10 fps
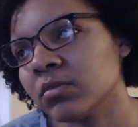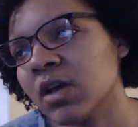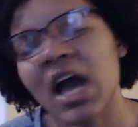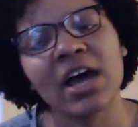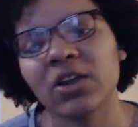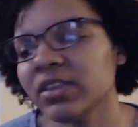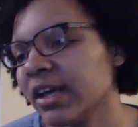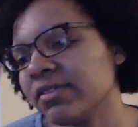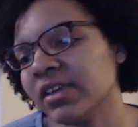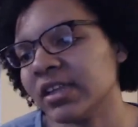I don't think
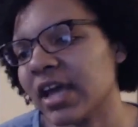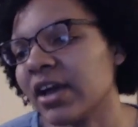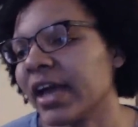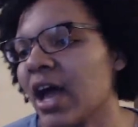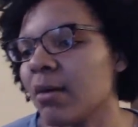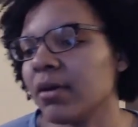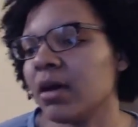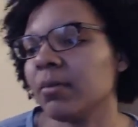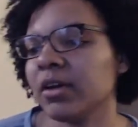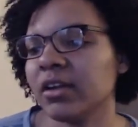I've seen that. Okay,
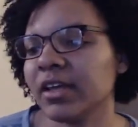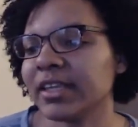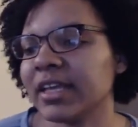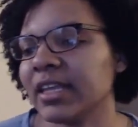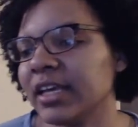I'm gonna look at that